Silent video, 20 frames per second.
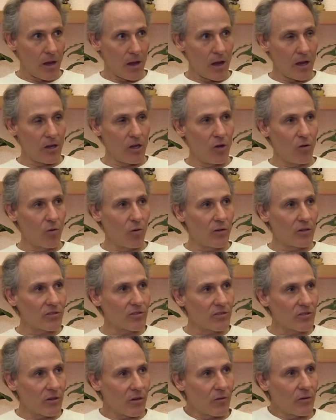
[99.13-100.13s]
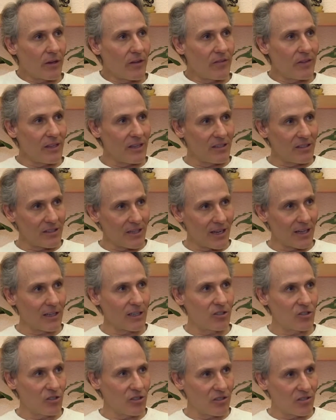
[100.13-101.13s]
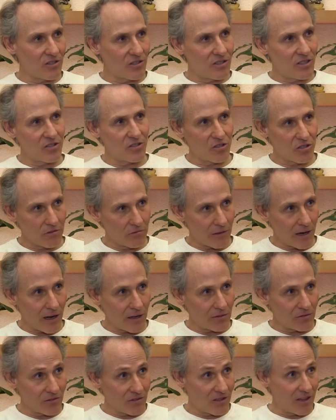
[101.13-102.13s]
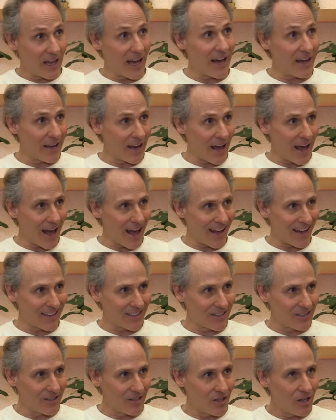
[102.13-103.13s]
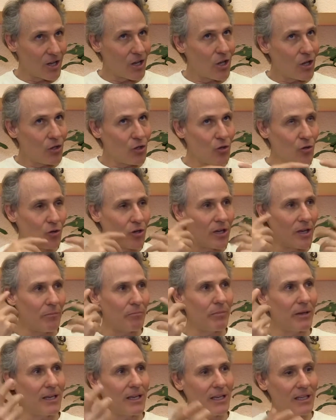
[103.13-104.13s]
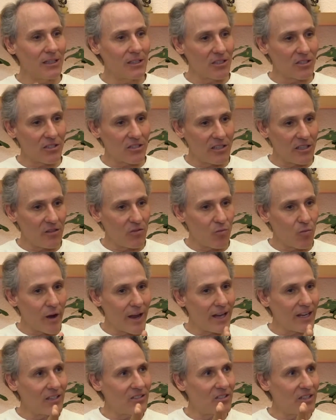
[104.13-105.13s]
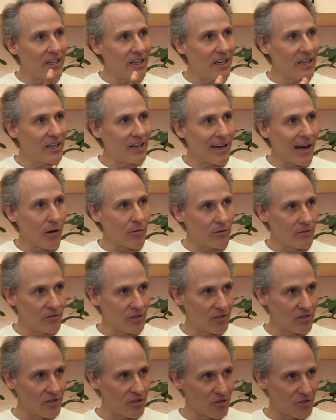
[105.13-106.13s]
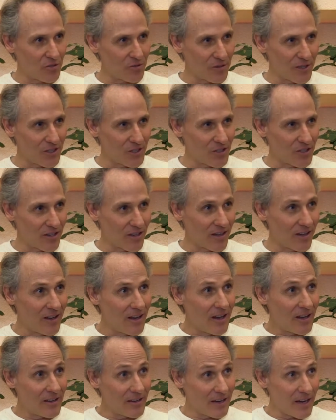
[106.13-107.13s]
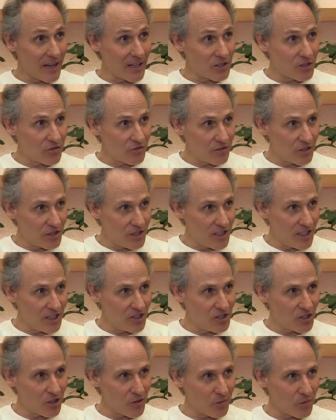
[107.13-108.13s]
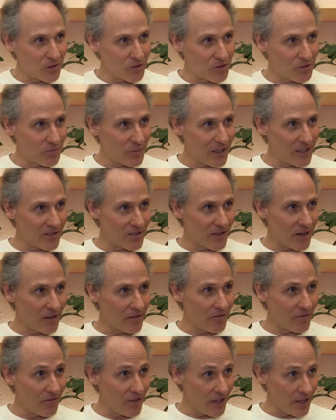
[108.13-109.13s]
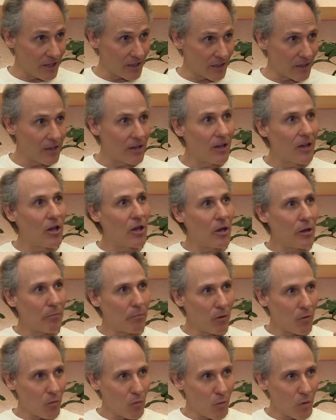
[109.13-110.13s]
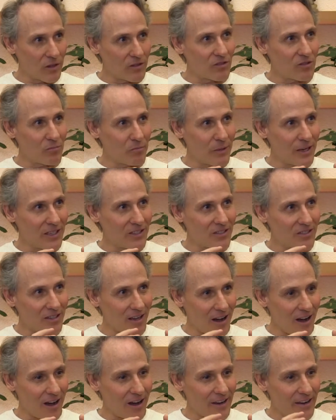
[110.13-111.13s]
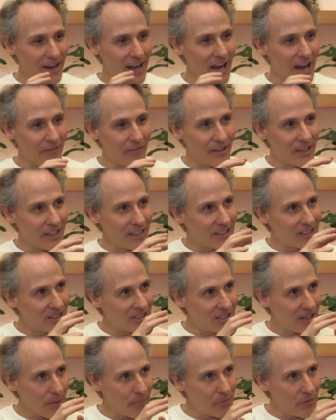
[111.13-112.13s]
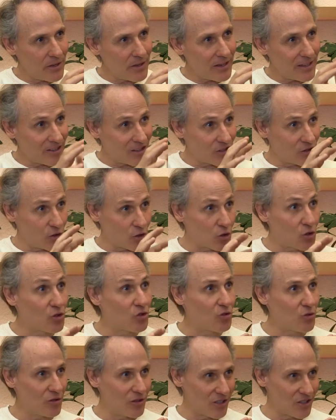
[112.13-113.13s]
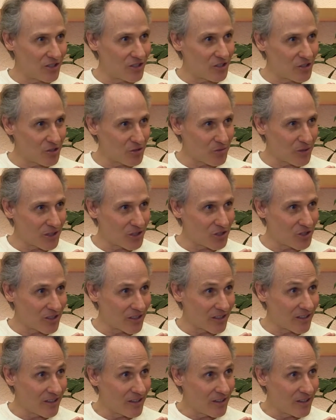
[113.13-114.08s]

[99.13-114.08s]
And you also, in the intelligence that surrounds that act, you can begin to see ways in and out of the situation. Not strategic ones based on fear, but ones based on having accepted and understood the situation.